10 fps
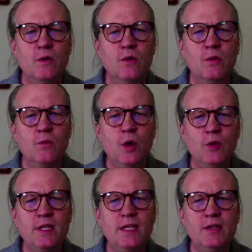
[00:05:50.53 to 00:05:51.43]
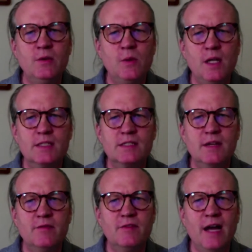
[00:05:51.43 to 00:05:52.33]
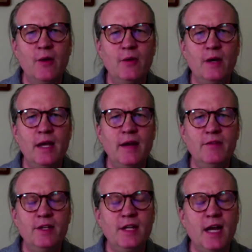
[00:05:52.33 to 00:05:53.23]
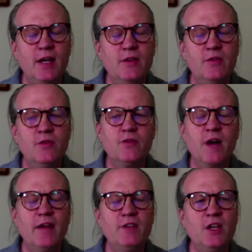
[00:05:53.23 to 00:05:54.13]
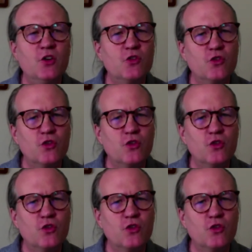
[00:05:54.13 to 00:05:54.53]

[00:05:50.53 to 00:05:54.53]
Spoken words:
wrote the Il-Won-Sang Vow every night for 5 years.